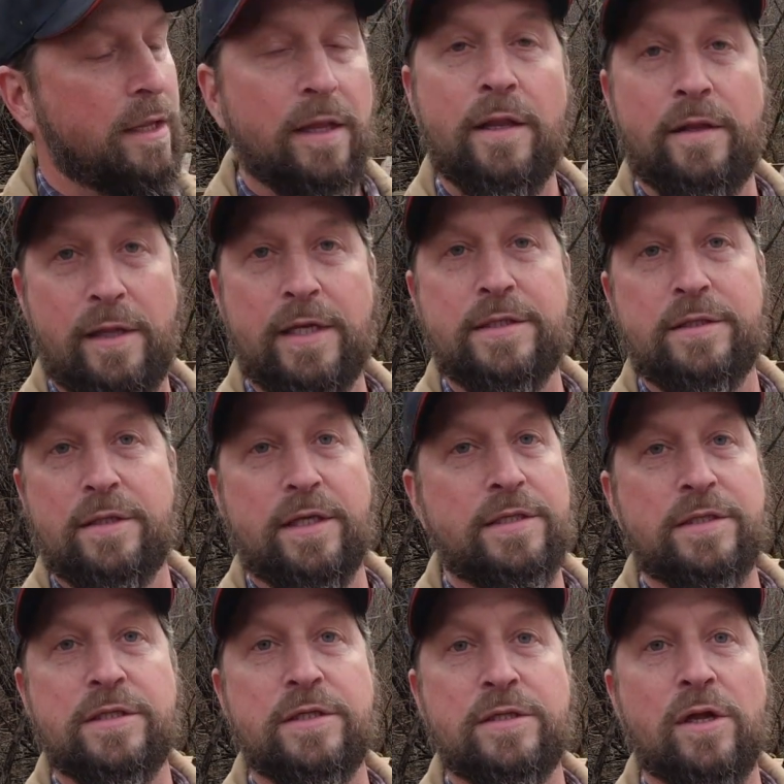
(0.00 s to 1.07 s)
This
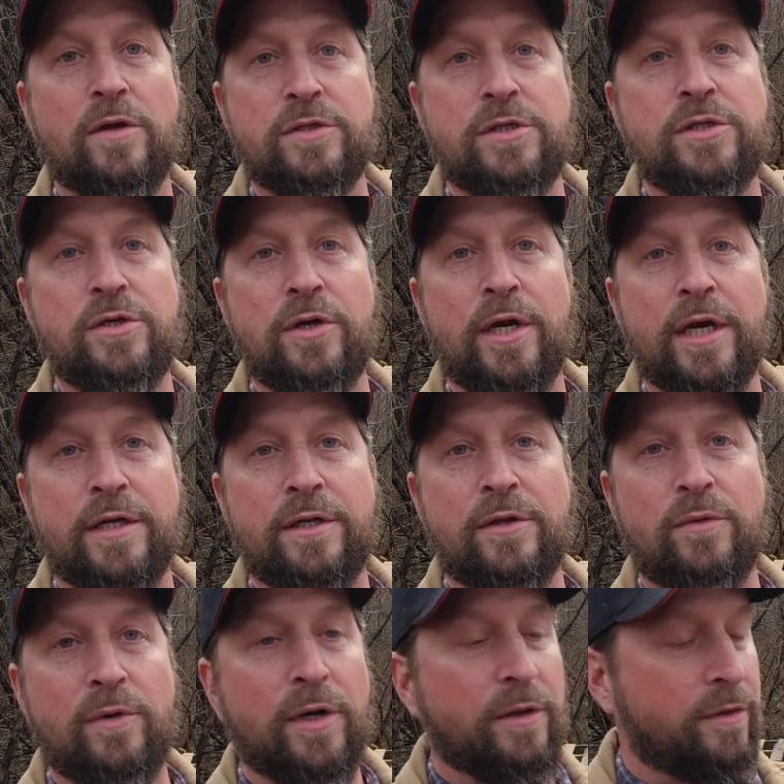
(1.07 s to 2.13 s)
is as close as you can get to
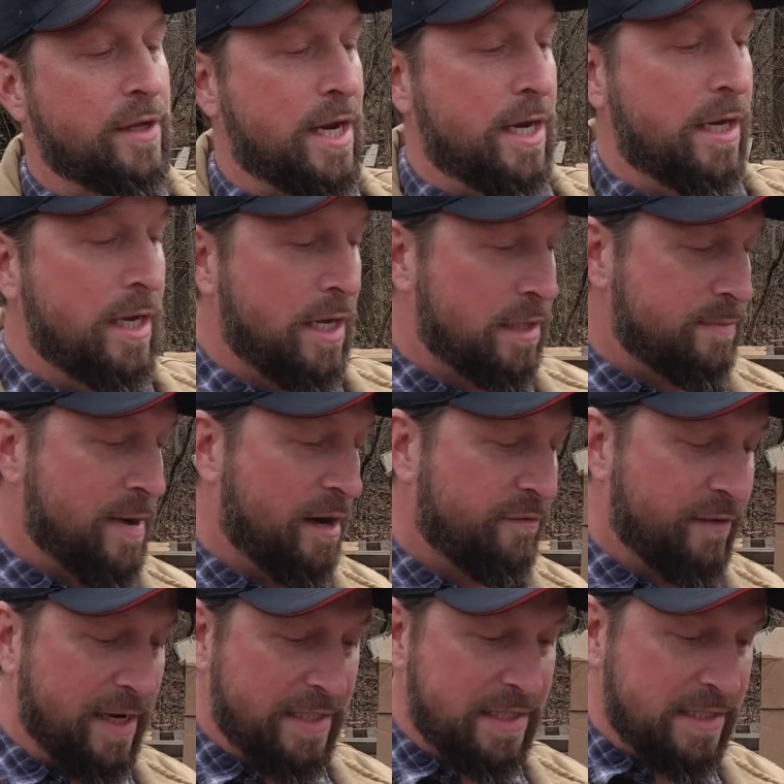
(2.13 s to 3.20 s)
the real thing. As a matter of
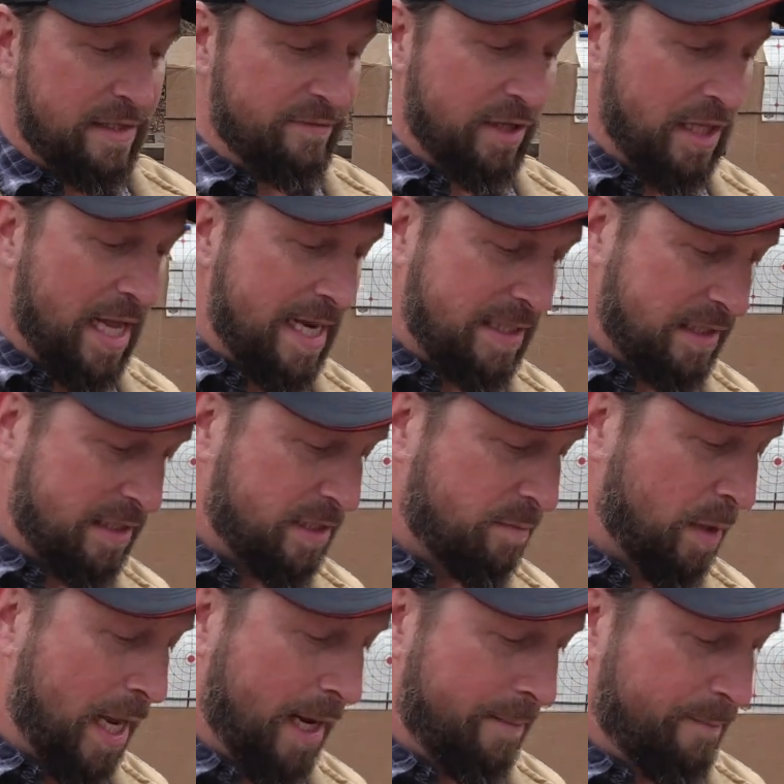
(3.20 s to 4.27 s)
fact, it's even licensed
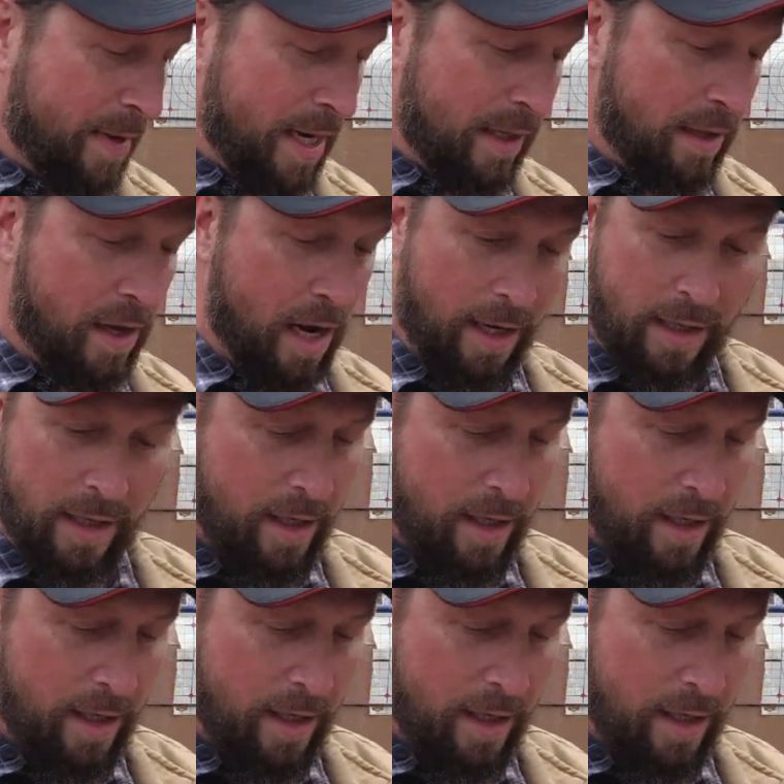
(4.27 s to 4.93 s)
by Glock.